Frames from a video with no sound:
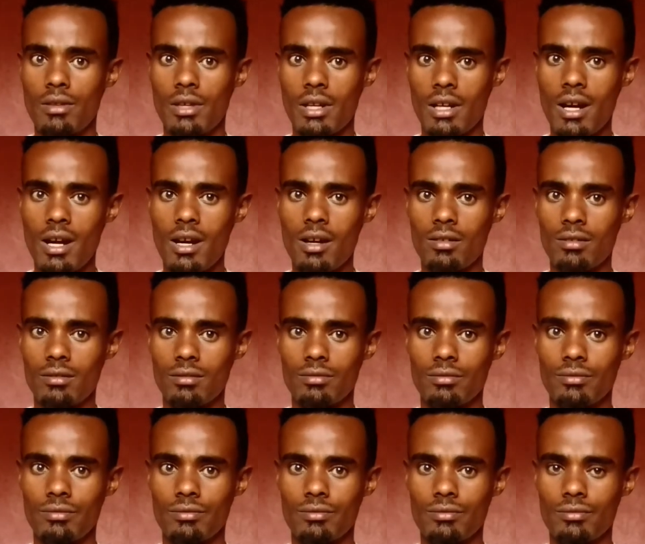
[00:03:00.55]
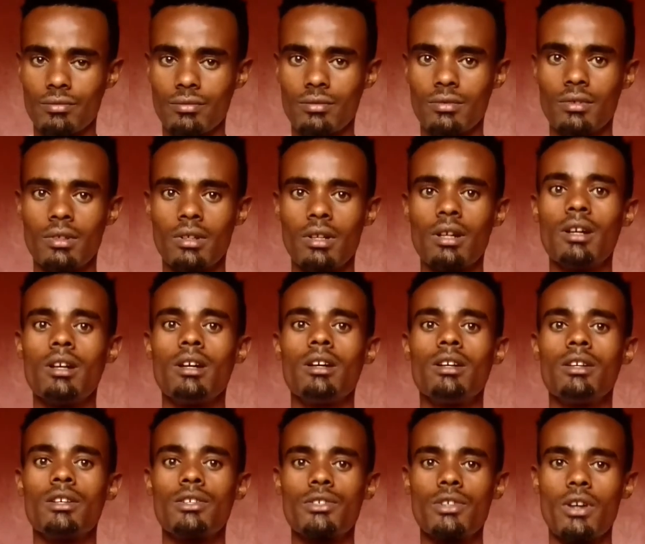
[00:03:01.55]
the gown.
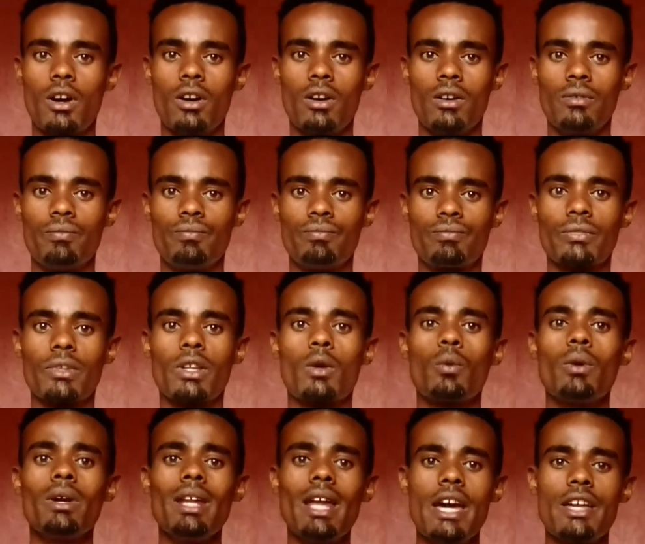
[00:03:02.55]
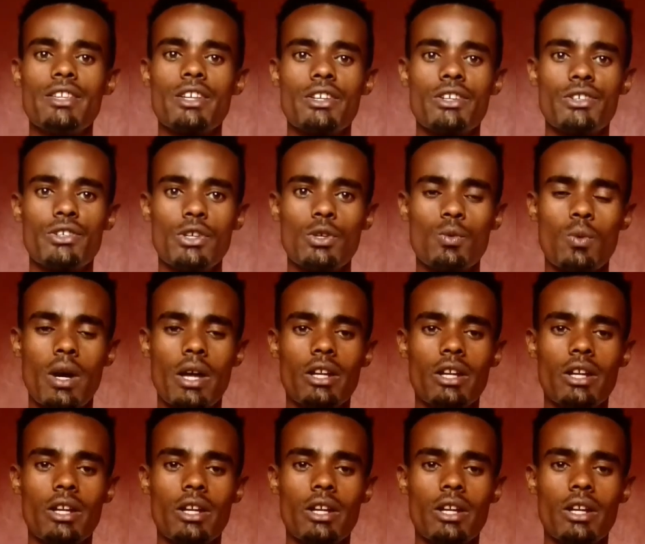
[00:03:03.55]
So when I change this